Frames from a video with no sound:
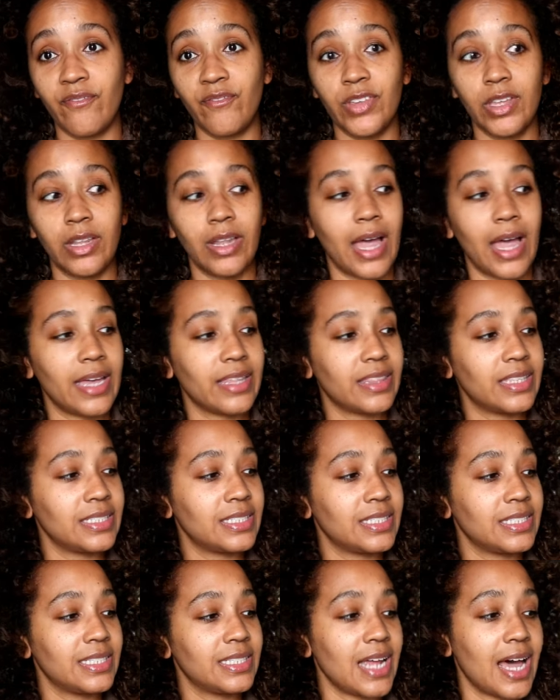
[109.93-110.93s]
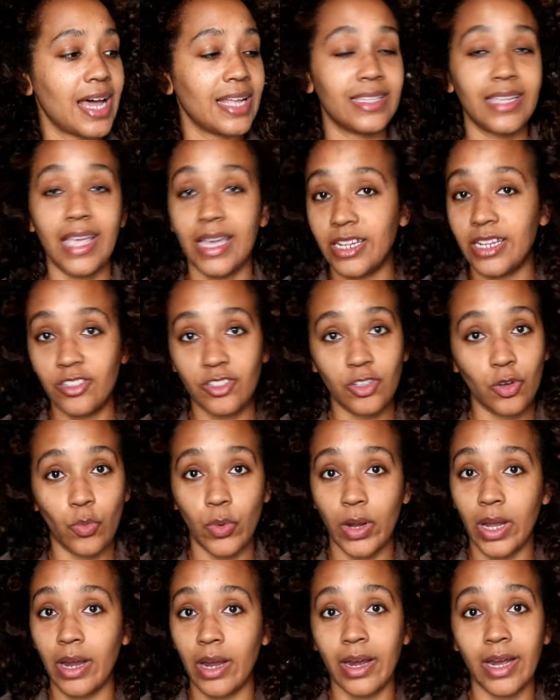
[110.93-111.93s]
feel like this is not dated to
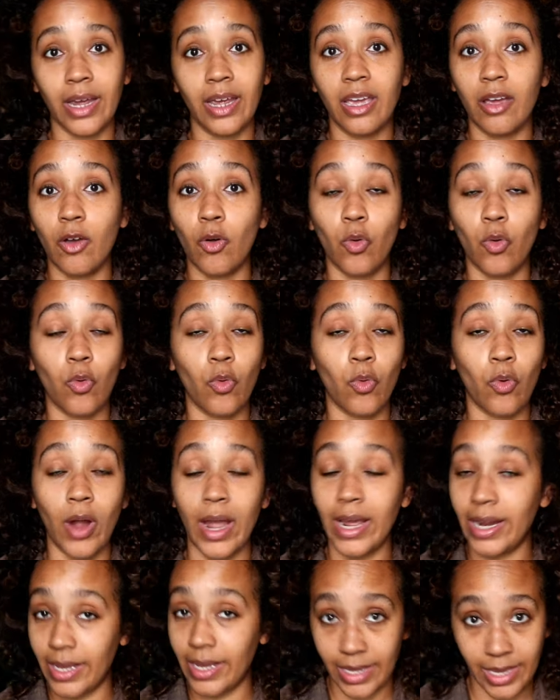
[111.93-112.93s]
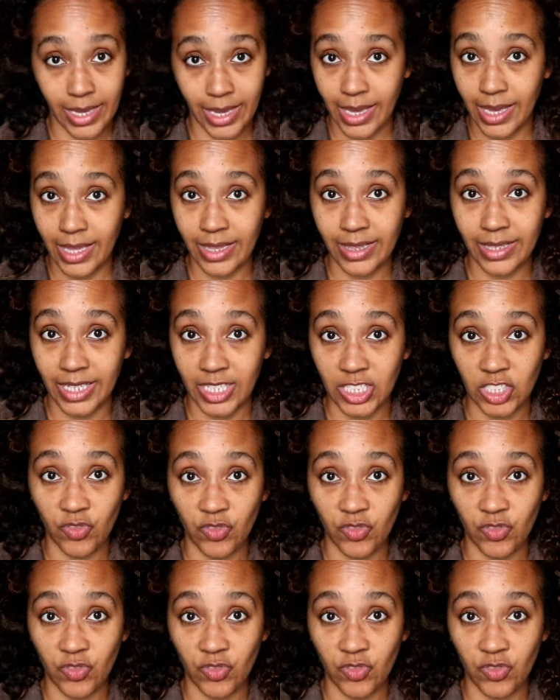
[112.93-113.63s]
wear it right again this